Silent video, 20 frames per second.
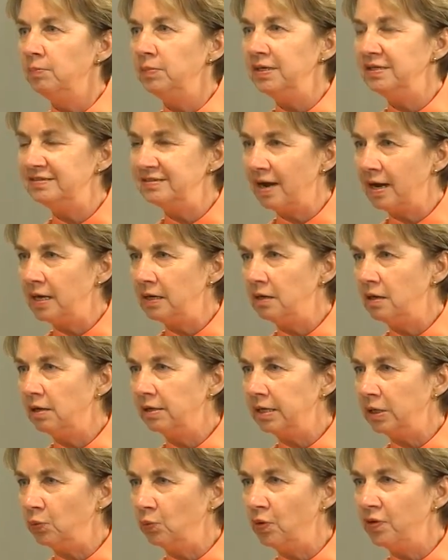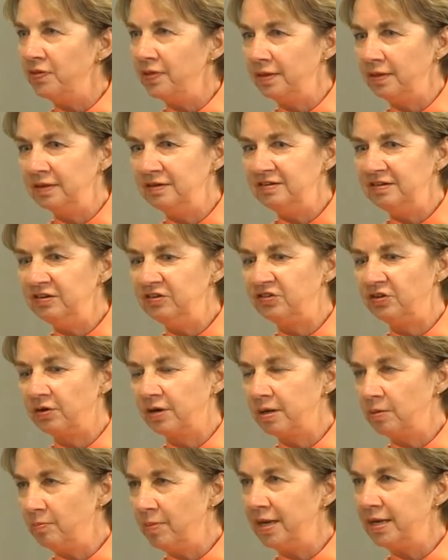be dialoguing with, and the teacher
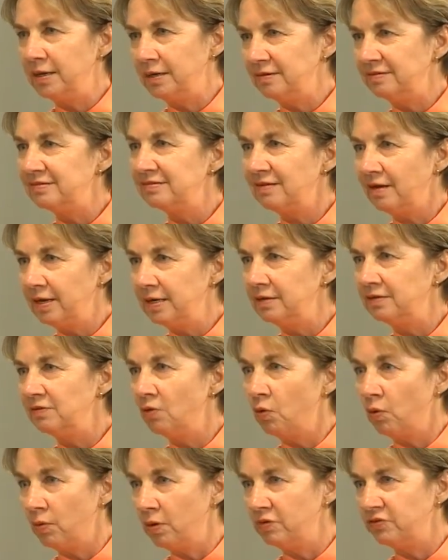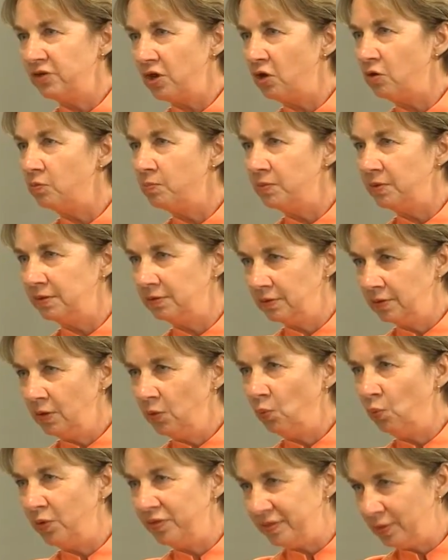can make it as tight or as open
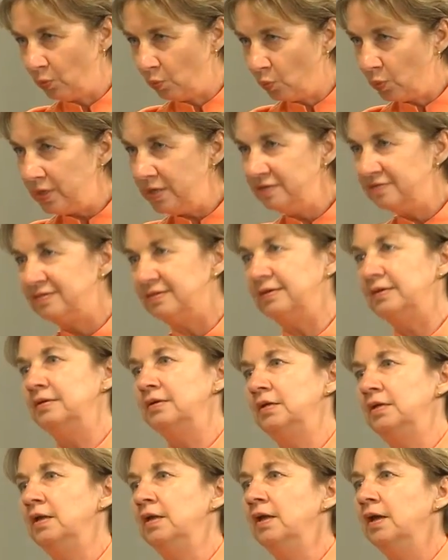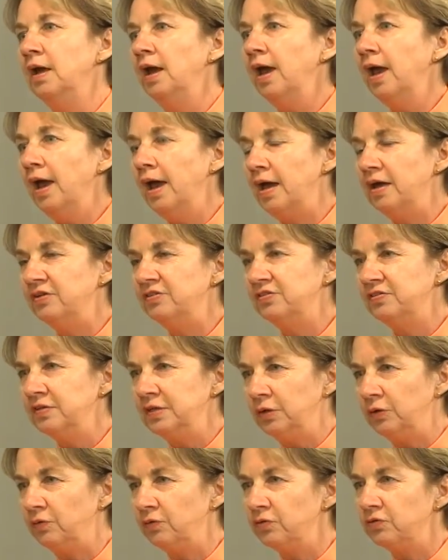within reason as
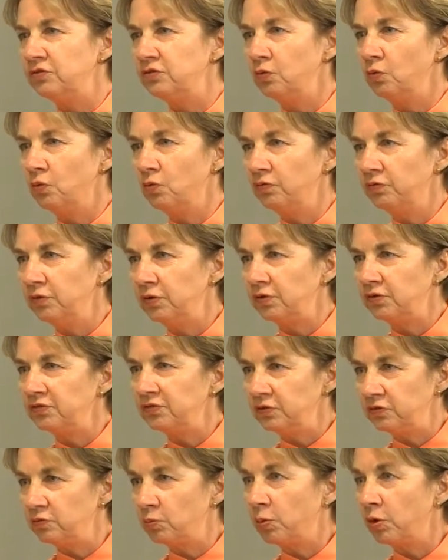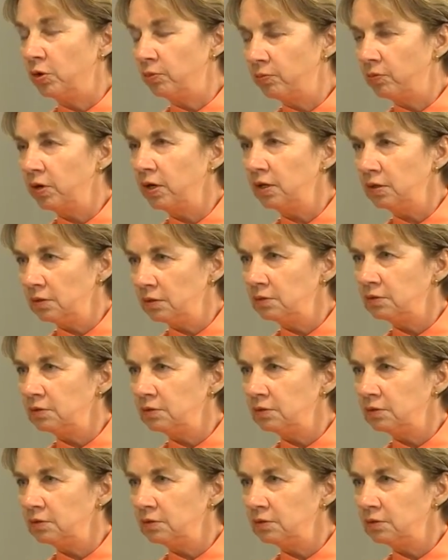the school feels is appropriate.